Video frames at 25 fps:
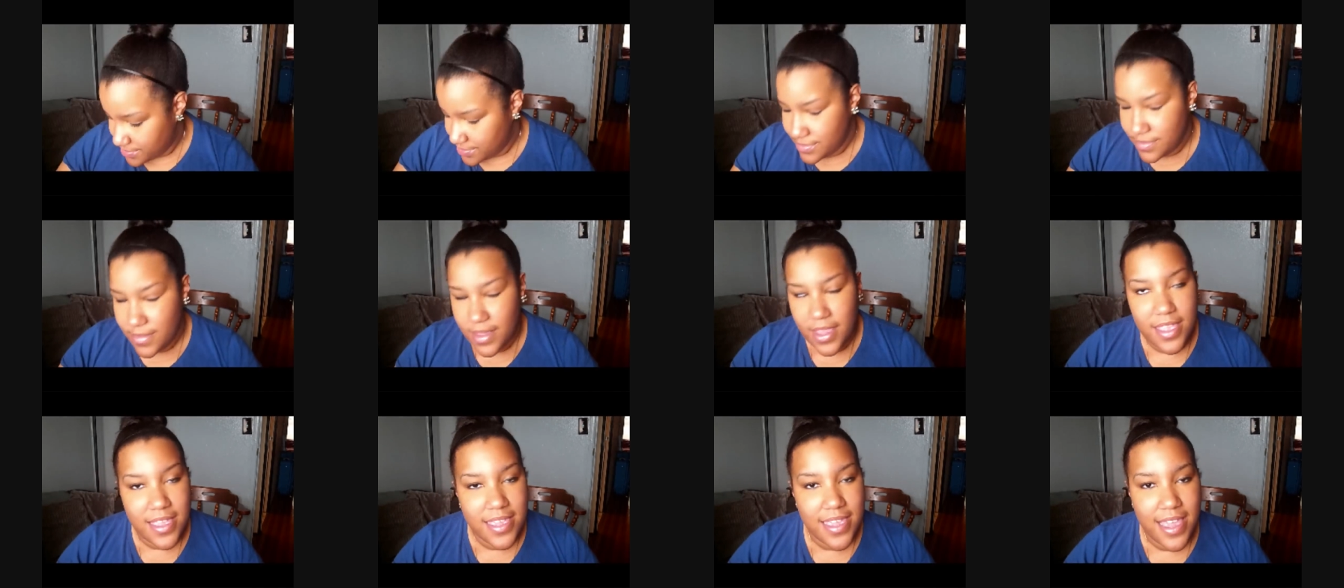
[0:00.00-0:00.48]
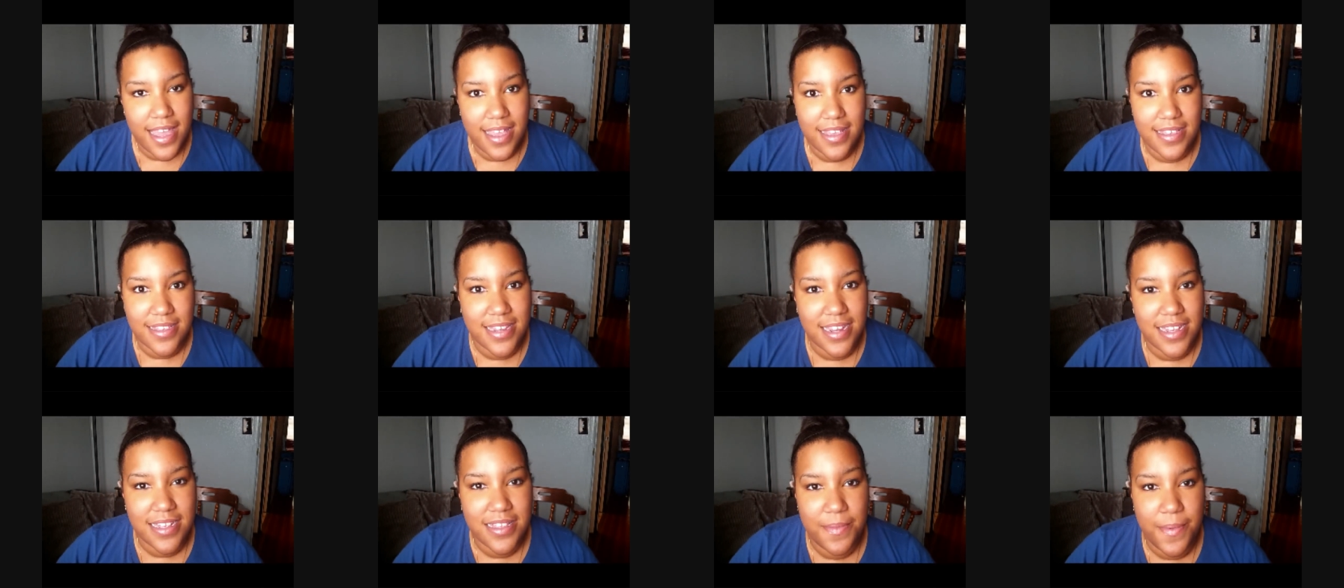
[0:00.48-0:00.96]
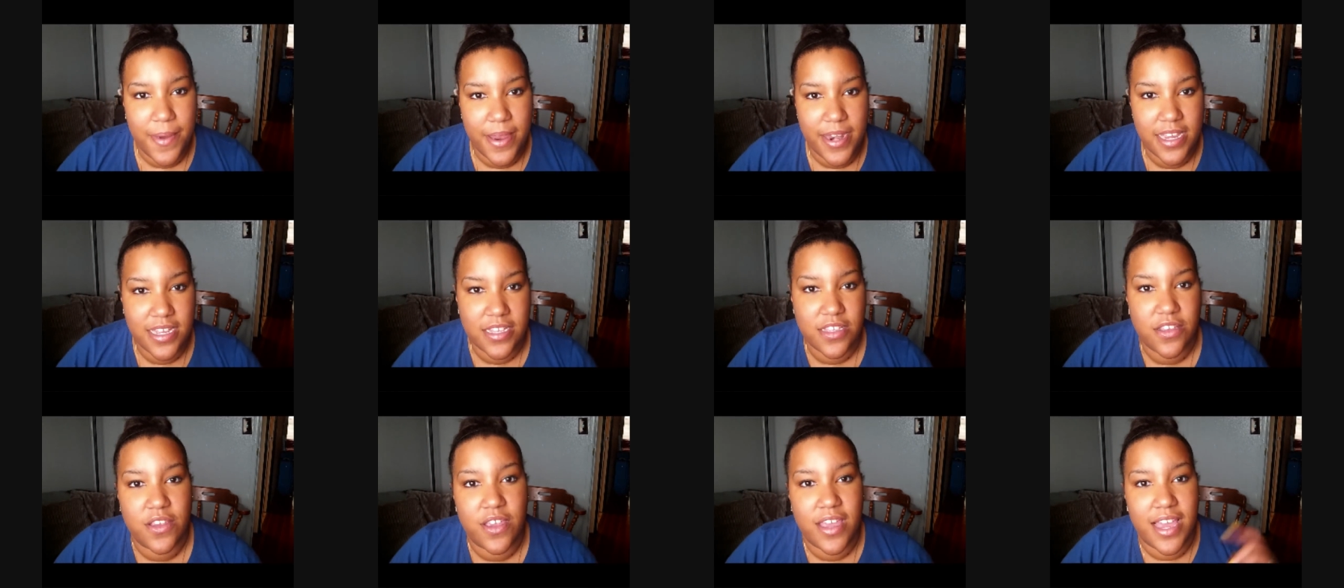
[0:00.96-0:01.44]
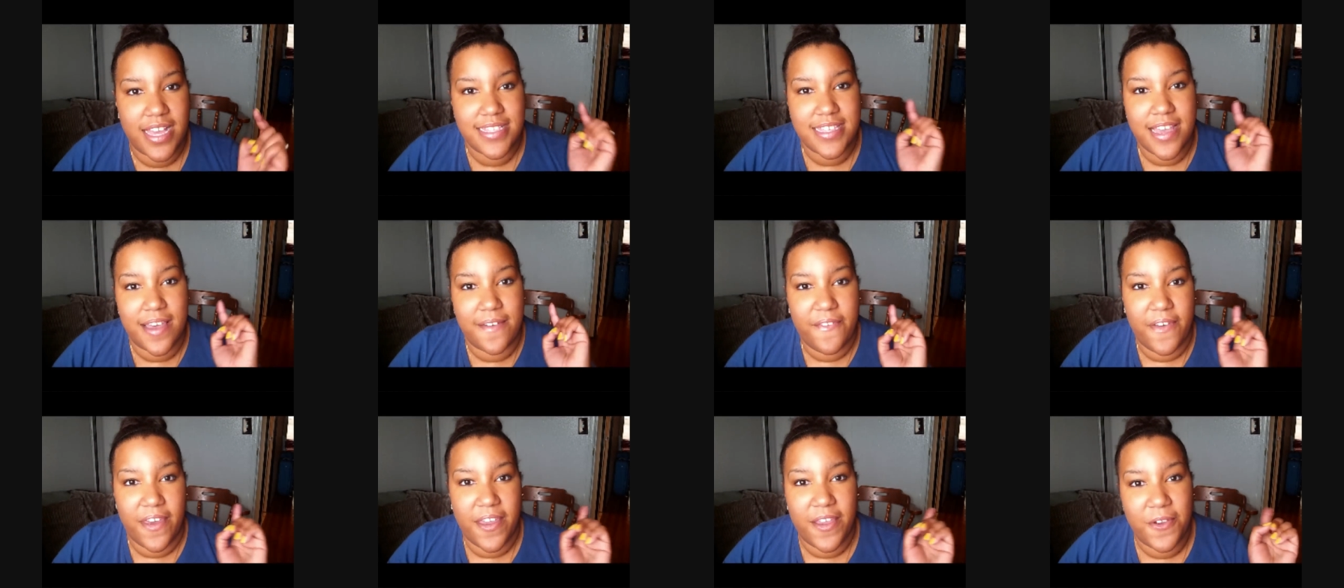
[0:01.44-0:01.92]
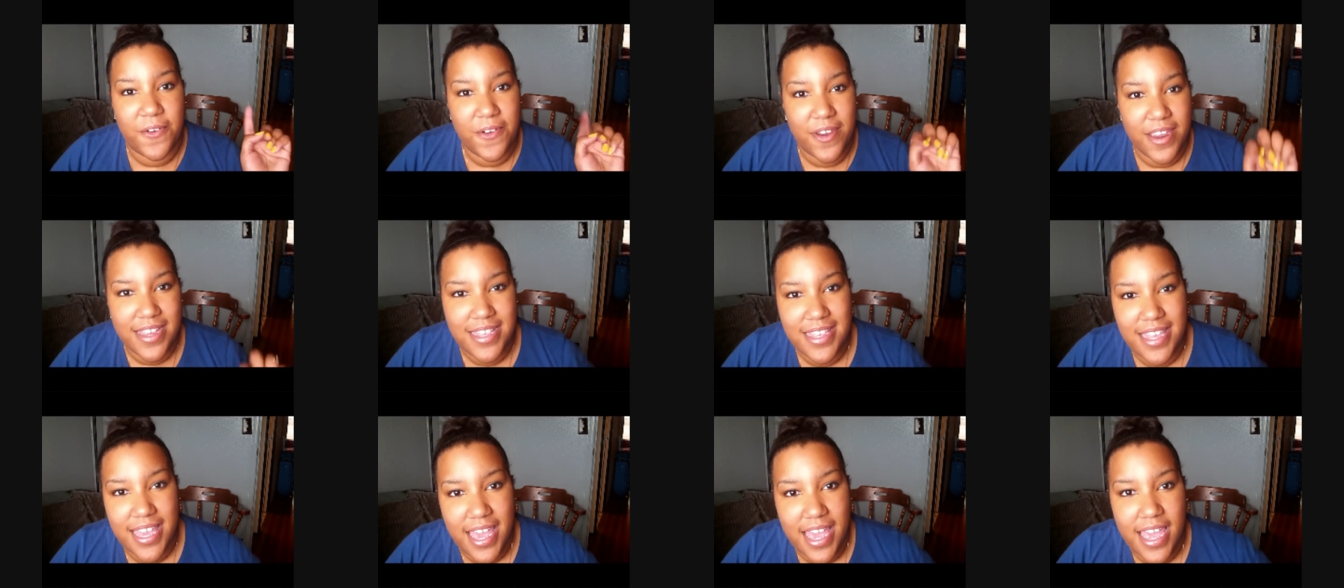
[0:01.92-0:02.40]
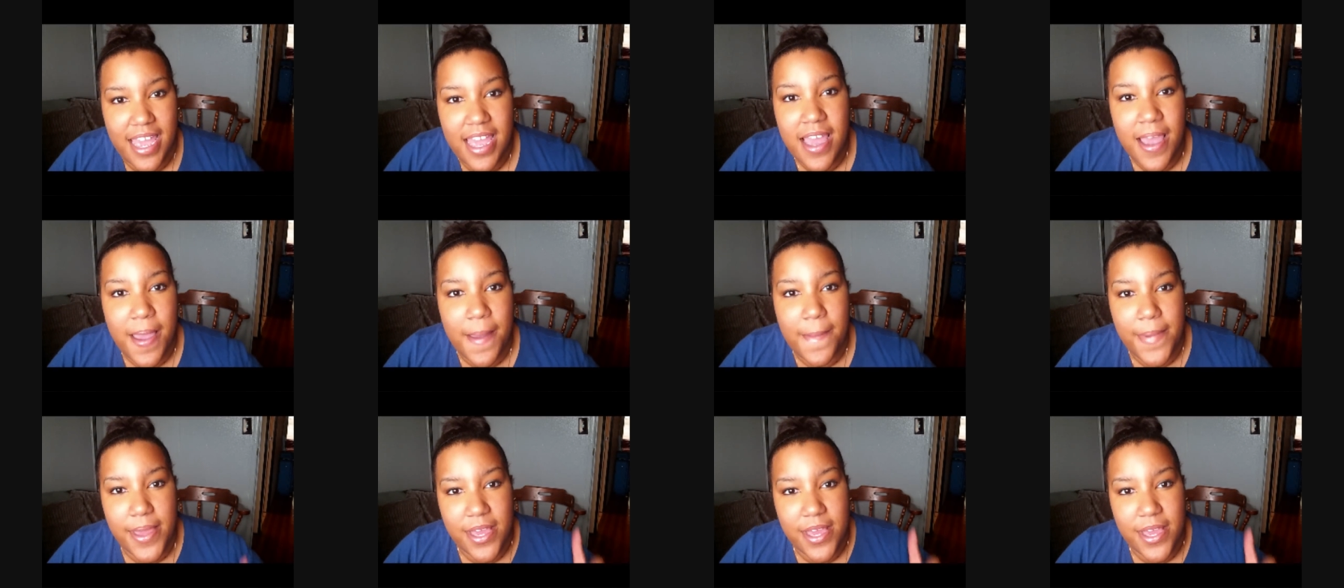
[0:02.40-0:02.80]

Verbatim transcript: all. Yeah, so that's about it. So you guys have a great day.